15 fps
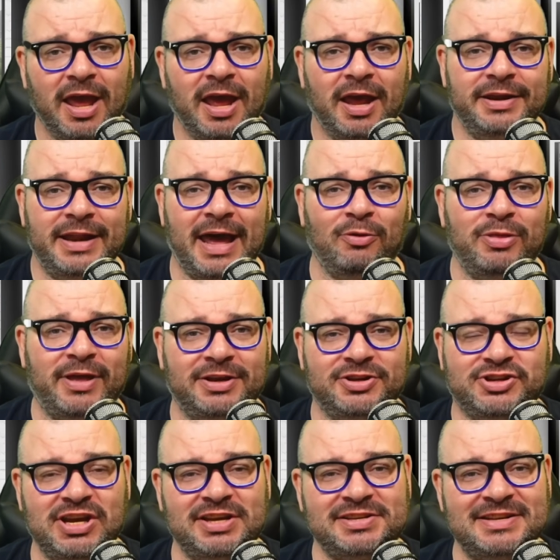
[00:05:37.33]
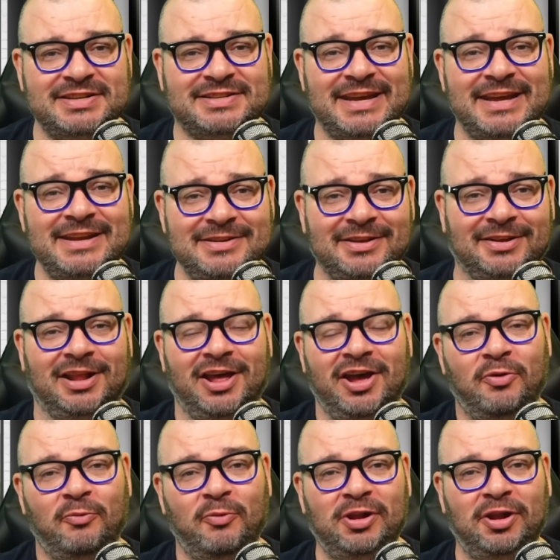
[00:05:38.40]
Now then, Jason Tindall
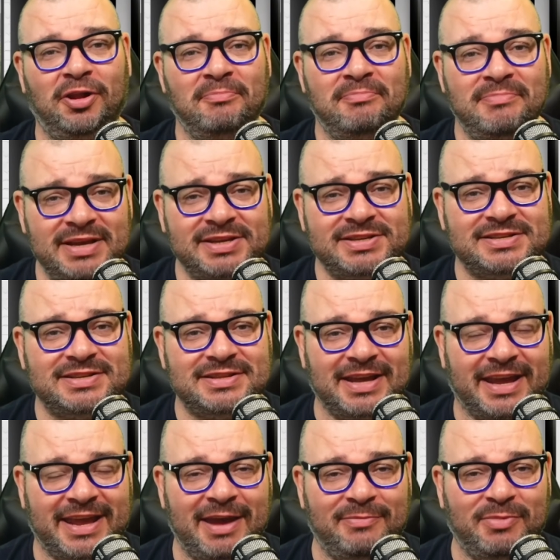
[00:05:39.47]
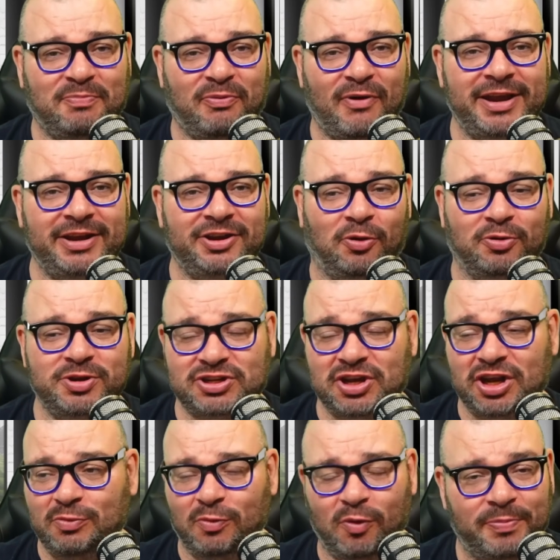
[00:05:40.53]
will miss the game at Brighton, or he
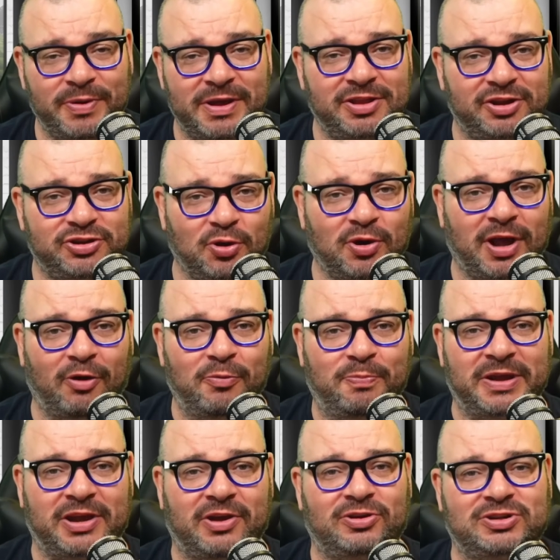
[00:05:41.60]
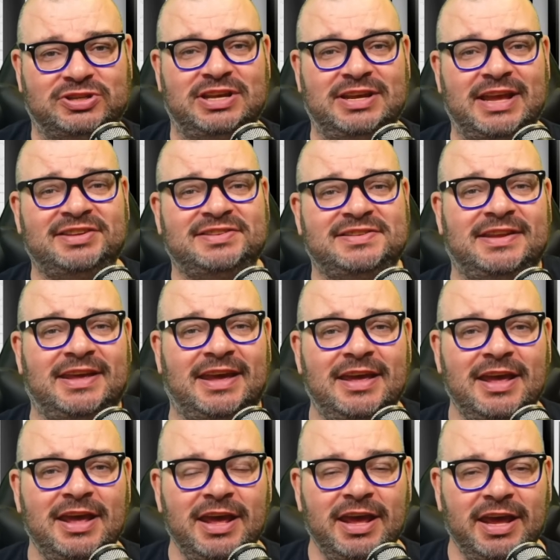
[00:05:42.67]
certainly won't be in the dugout, because yesterday
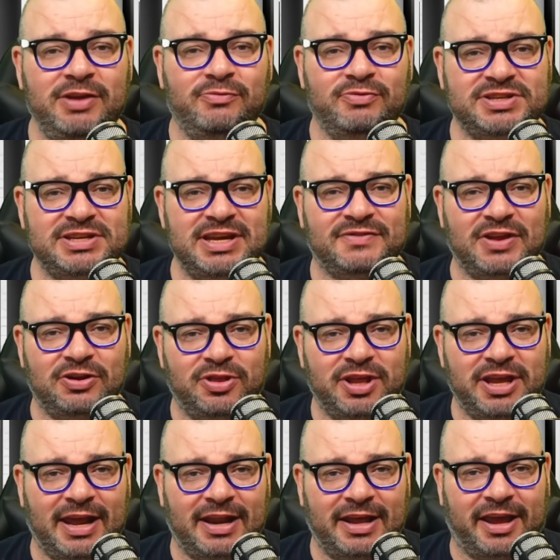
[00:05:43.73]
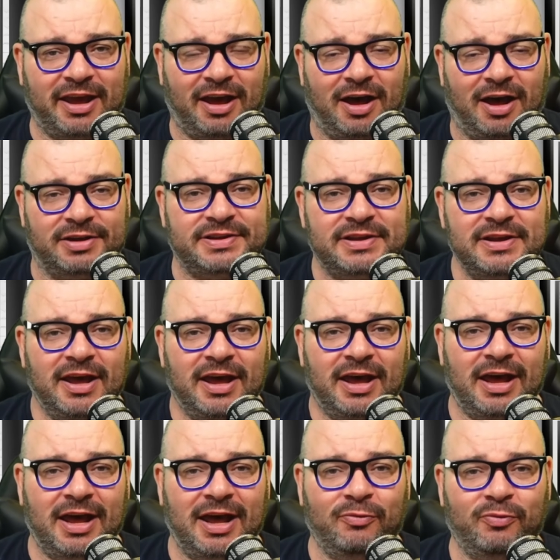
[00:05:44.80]
he received another yellow card,
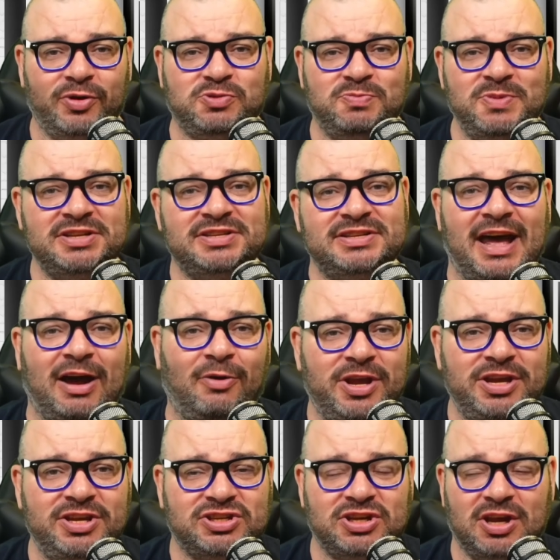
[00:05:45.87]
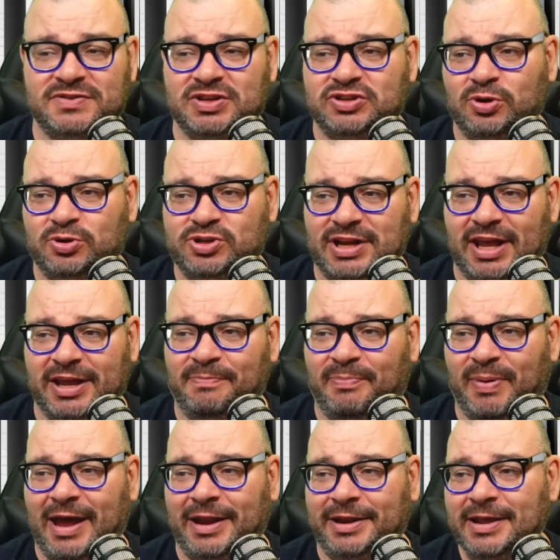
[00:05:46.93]
which means now he serves a touchline
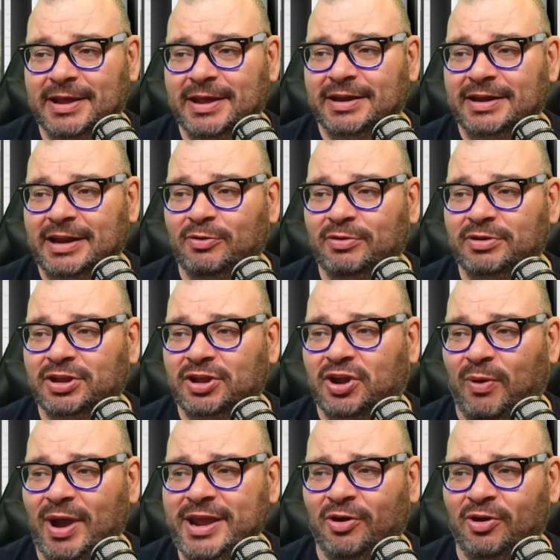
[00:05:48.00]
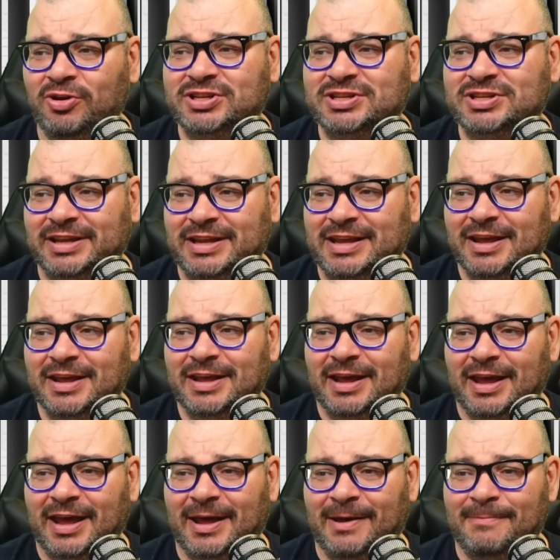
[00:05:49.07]
ban. Now, quite honestly,
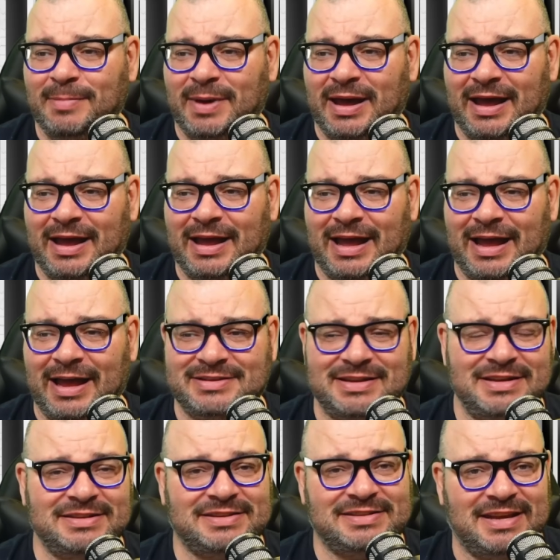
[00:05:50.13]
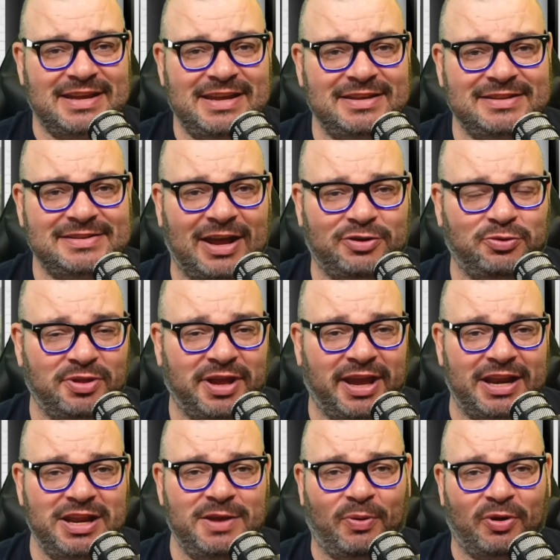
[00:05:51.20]
I didn't see it. I don't think
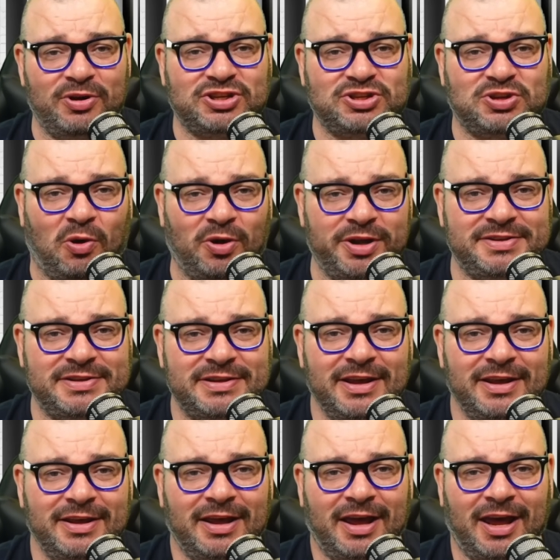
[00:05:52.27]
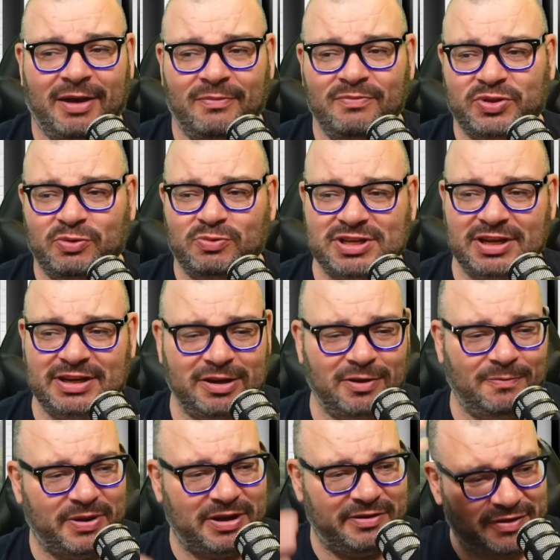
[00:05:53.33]
anybody saw it. There was a little
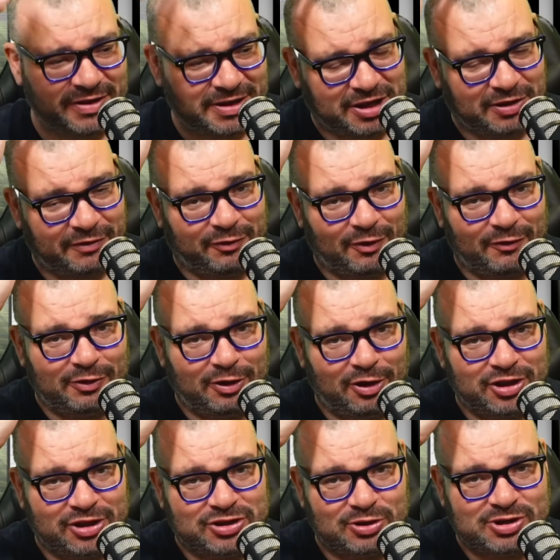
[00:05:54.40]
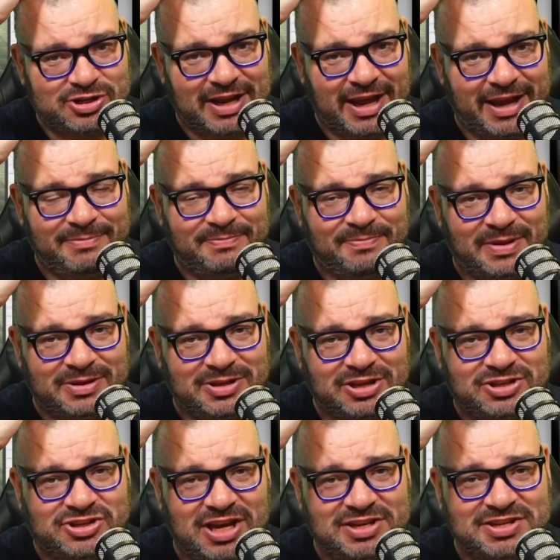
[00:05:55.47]
bit of a kerfuffle on the touchline.
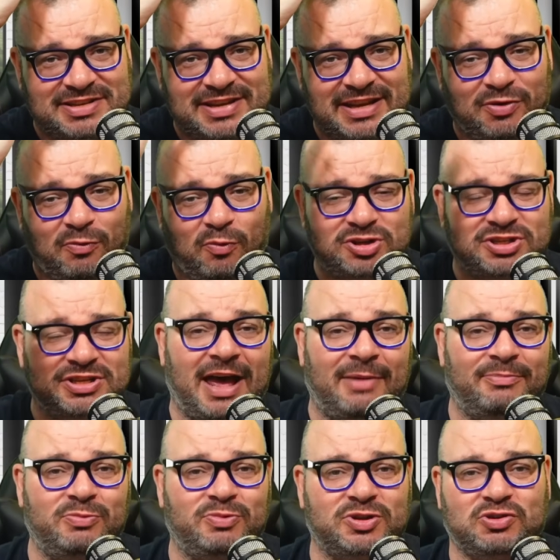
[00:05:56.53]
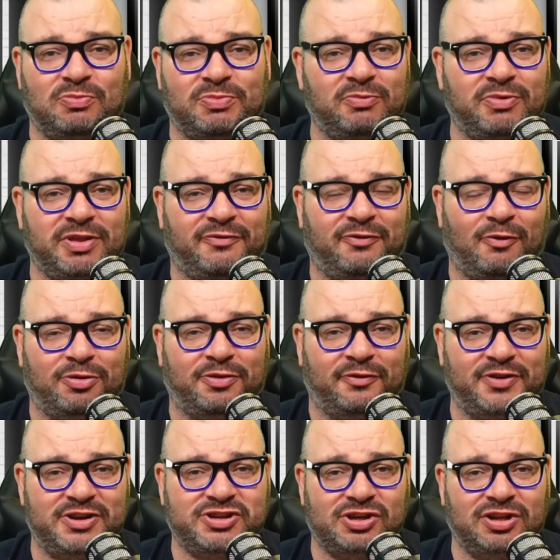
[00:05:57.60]
Jason Tindall wasn't happy with something with the fourth
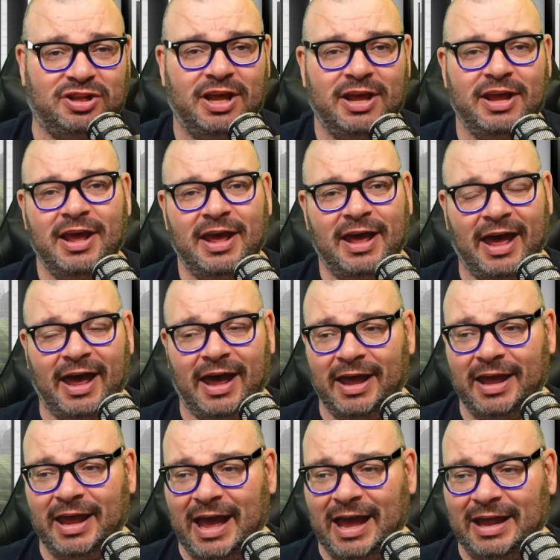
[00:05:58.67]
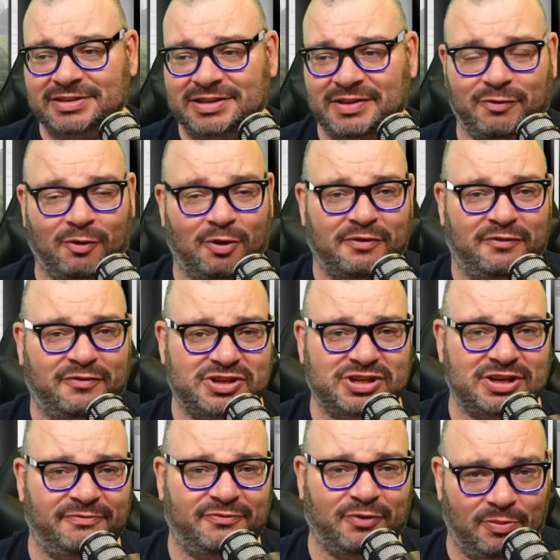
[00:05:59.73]
official, and the fourth official
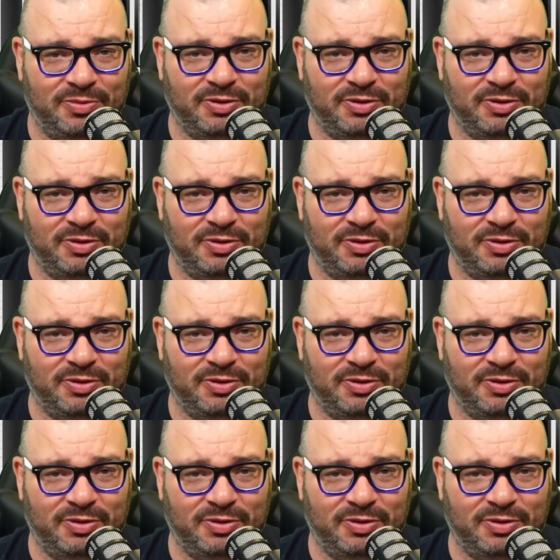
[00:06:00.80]
informed the